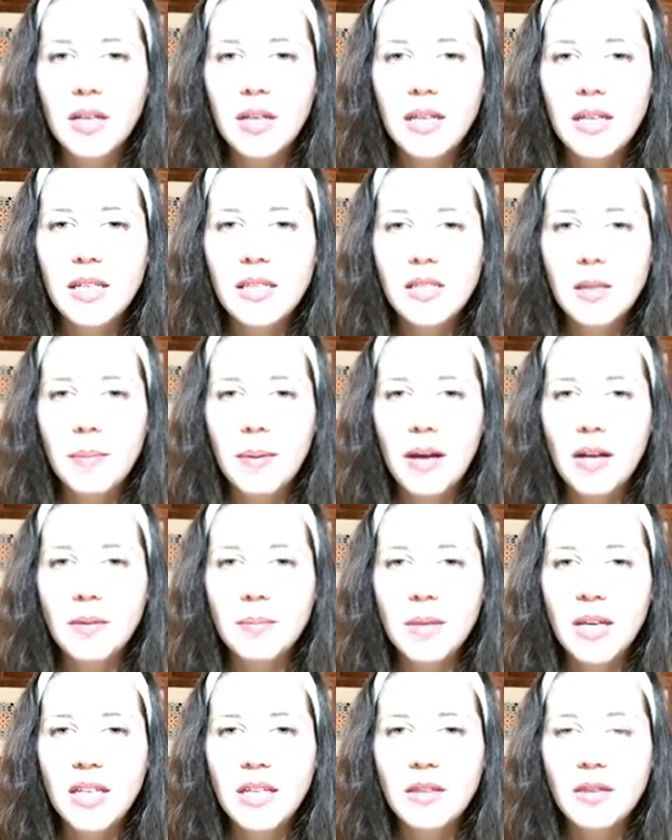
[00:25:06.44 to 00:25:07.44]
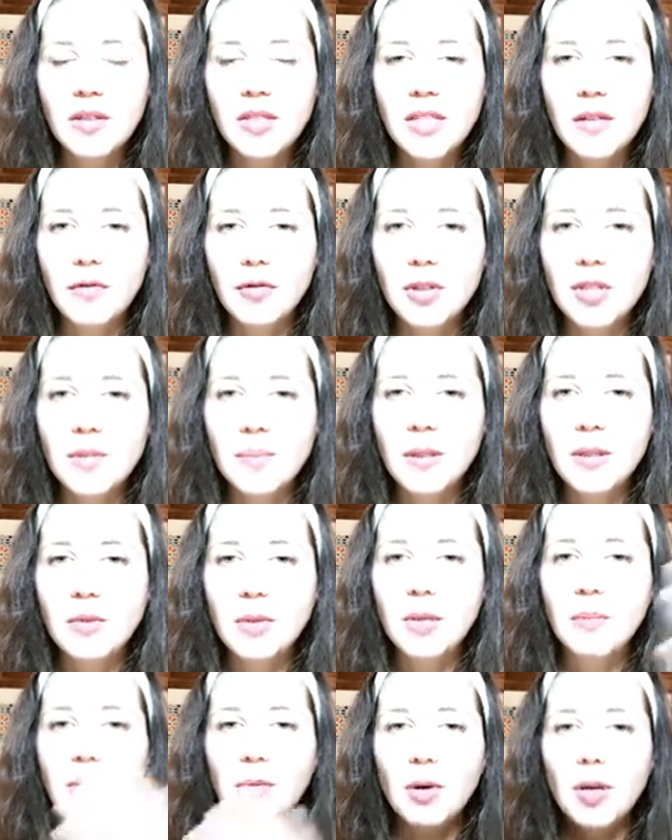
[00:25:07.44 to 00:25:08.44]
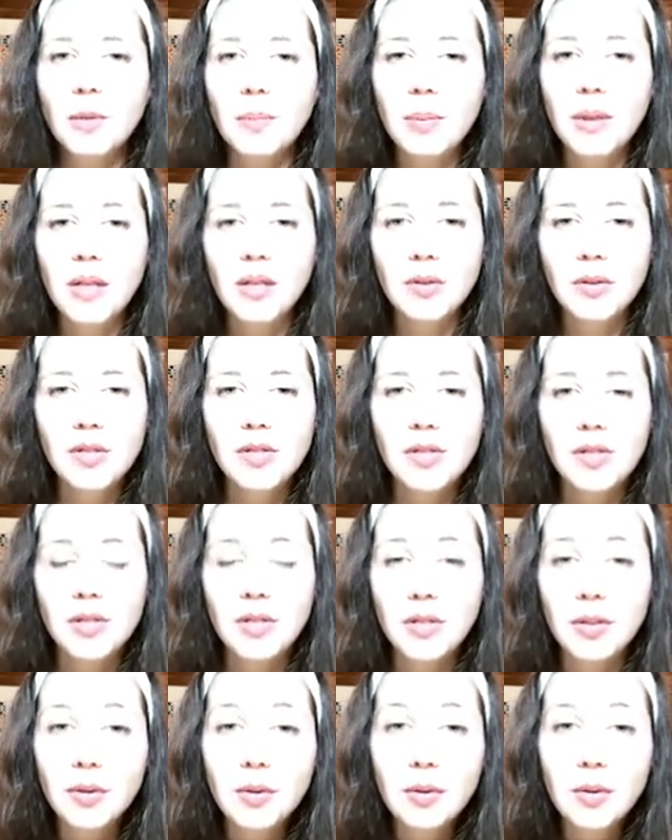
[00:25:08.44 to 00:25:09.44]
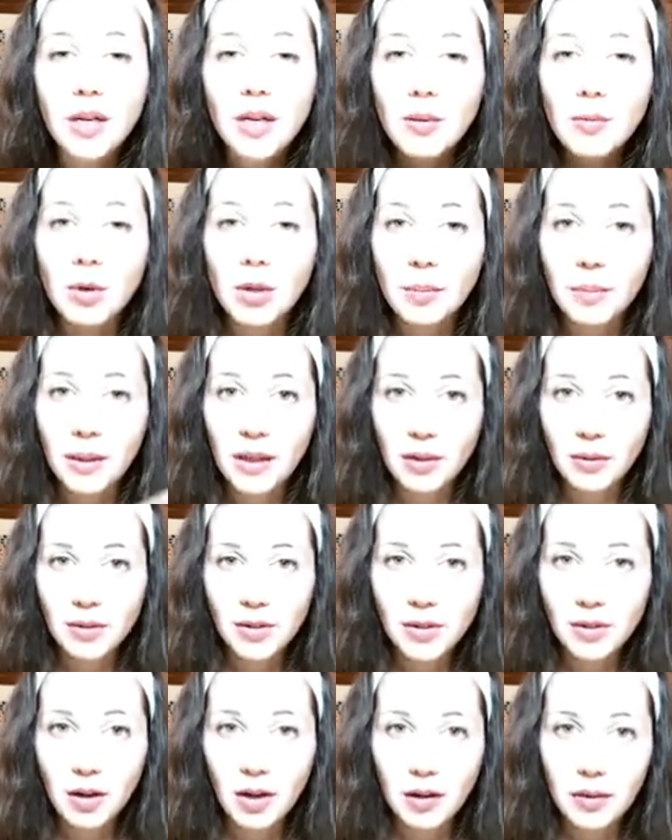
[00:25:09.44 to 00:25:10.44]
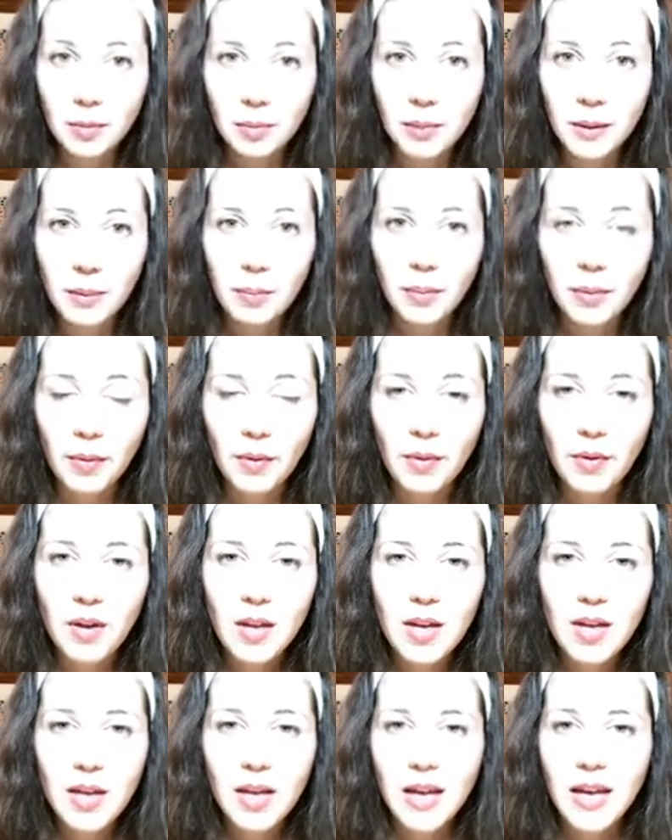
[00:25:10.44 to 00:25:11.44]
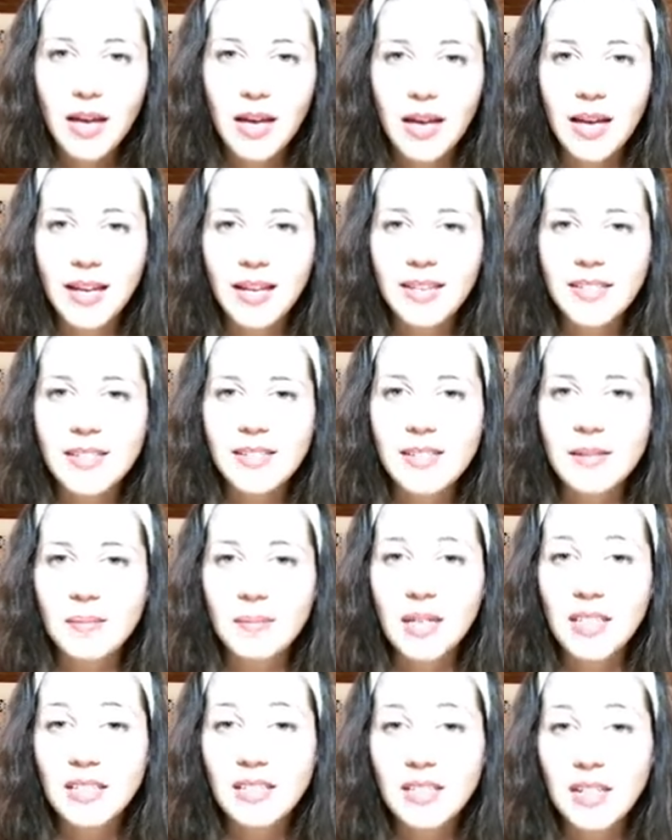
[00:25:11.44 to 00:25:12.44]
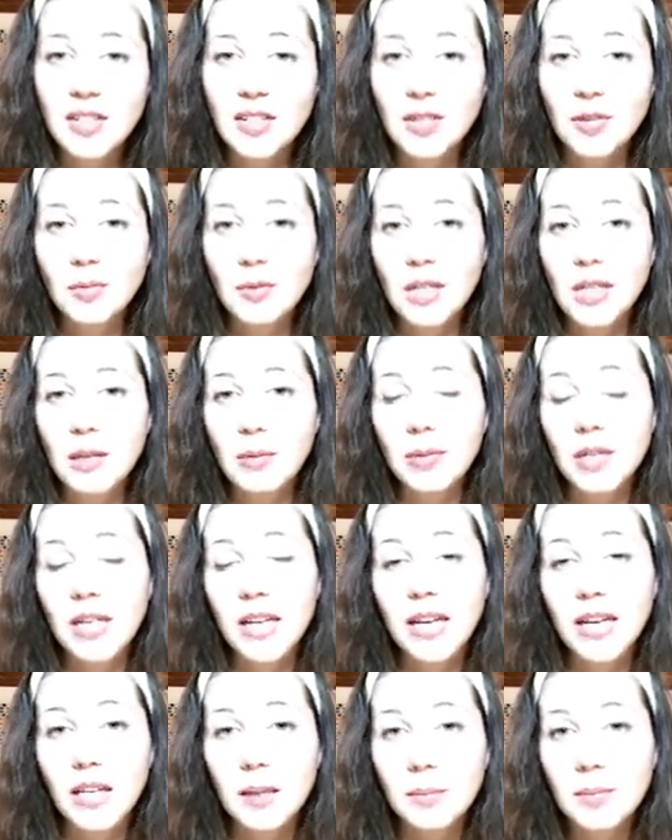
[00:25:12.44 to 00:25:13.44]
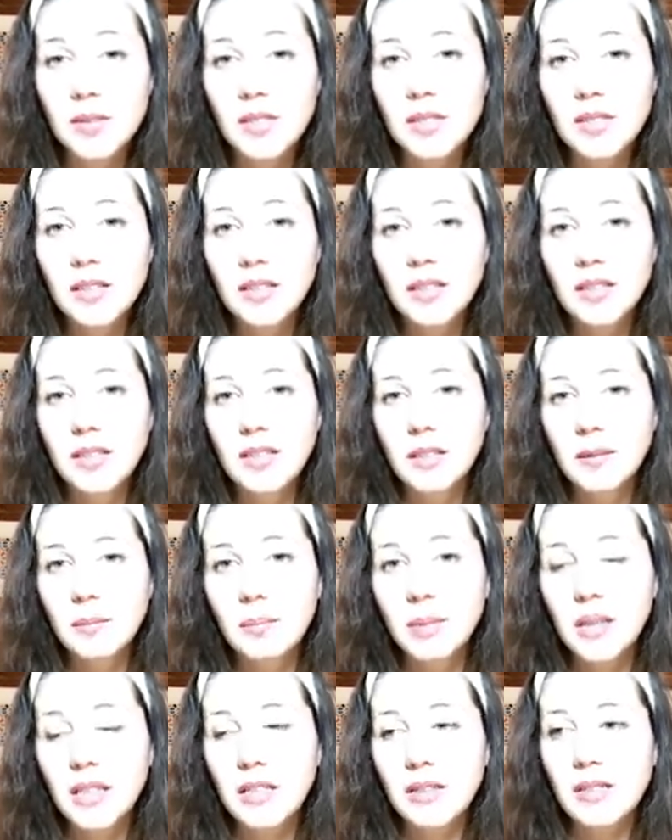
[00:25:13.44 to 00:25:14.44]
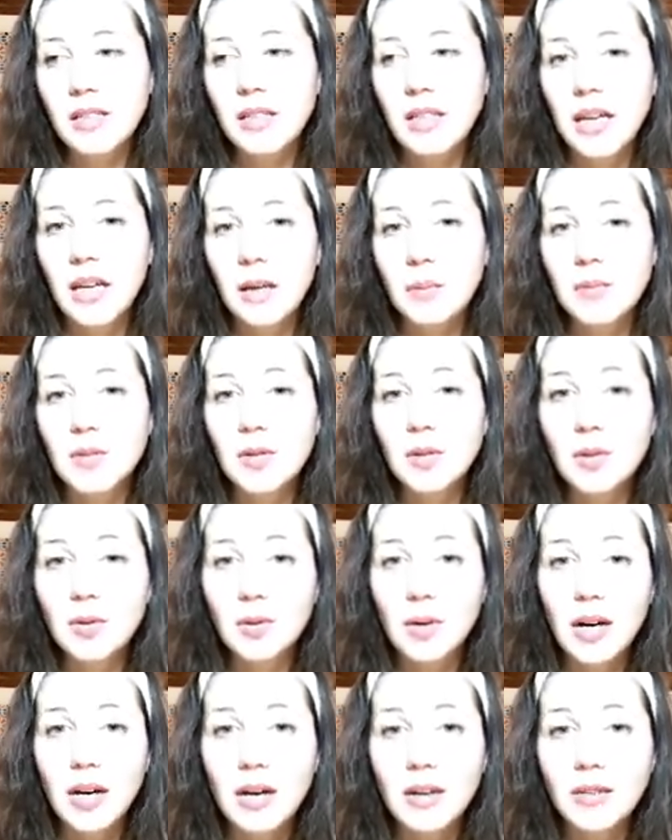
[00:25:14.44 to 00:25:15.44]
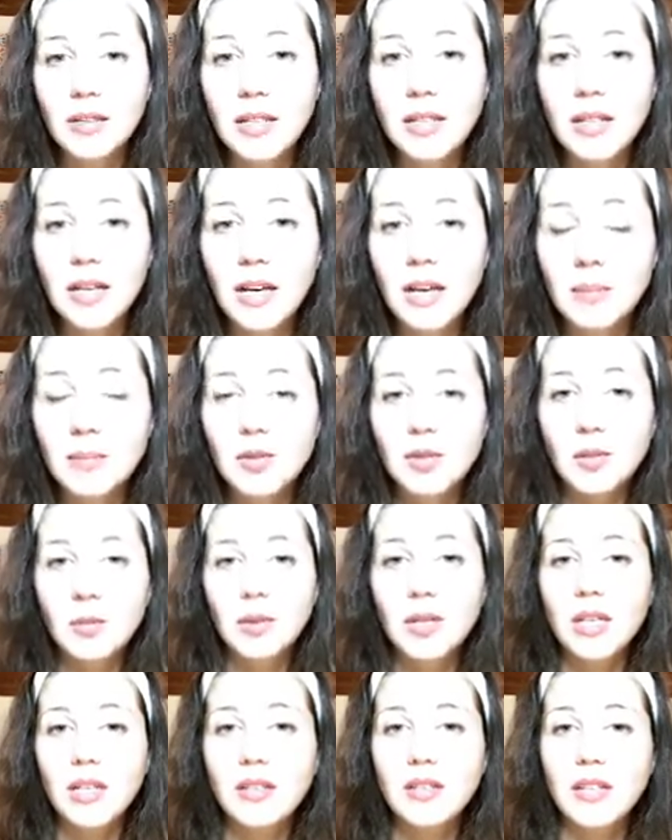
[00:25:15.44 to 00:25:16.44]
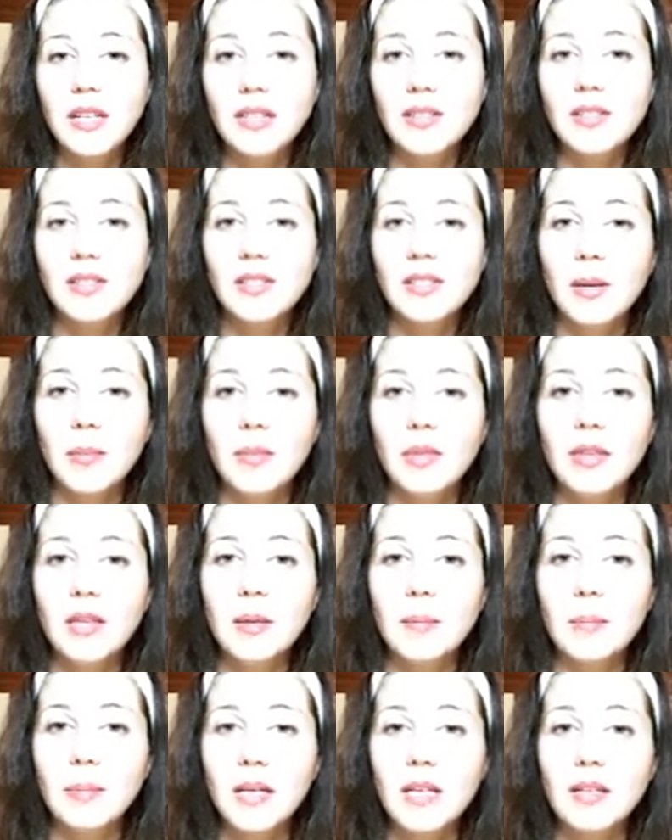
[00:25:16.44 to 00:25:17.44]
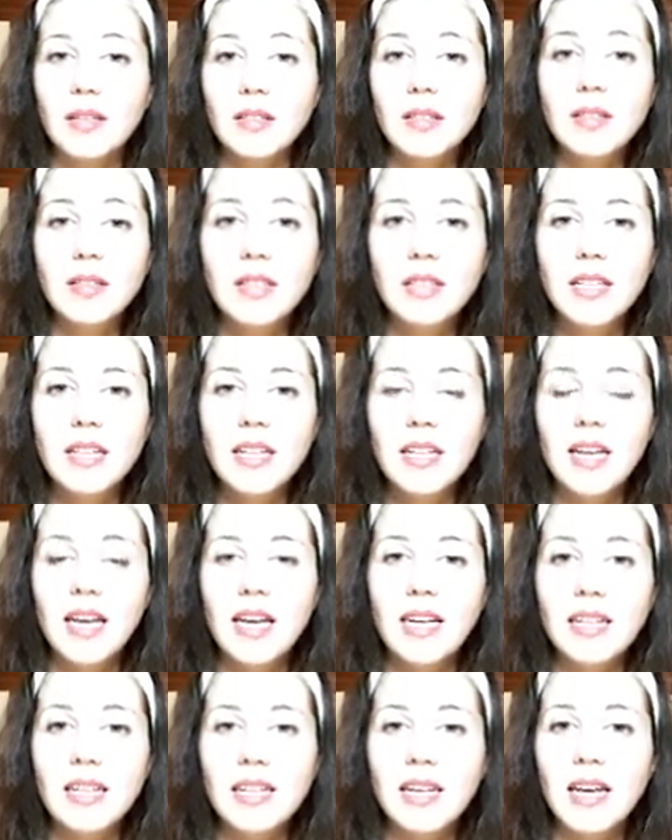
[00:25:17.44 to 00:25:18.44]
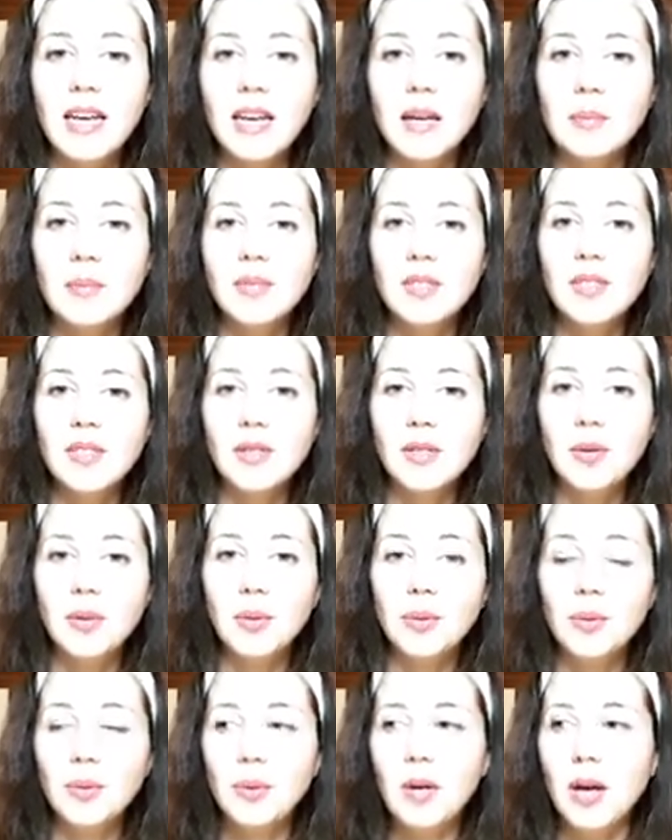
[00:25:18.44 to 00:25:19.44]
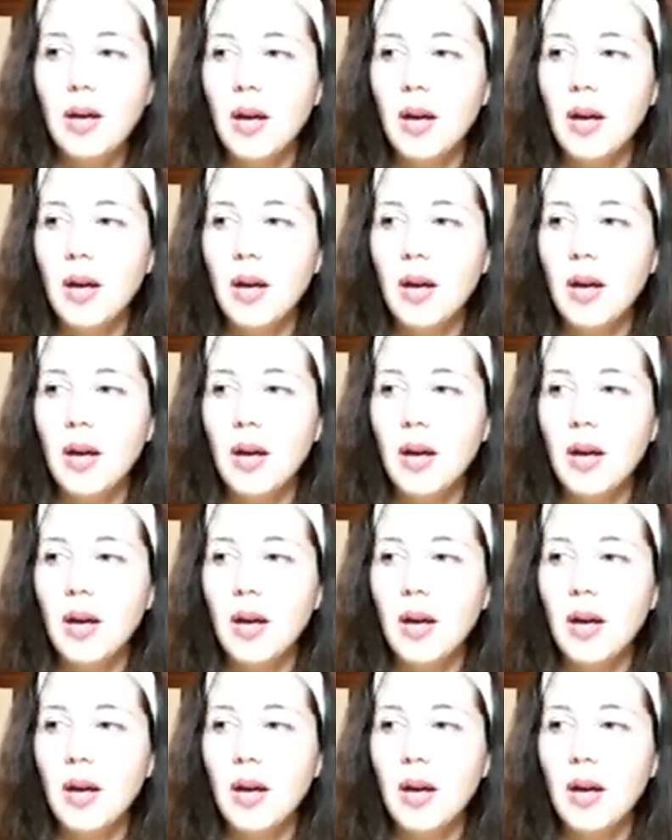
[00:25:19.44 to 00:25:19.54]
it's about making the difference between what belongs to you and what belongs to other people. And meditation really, really helps. because it helps you ground, it helps you really connect to something bigger, and it helps you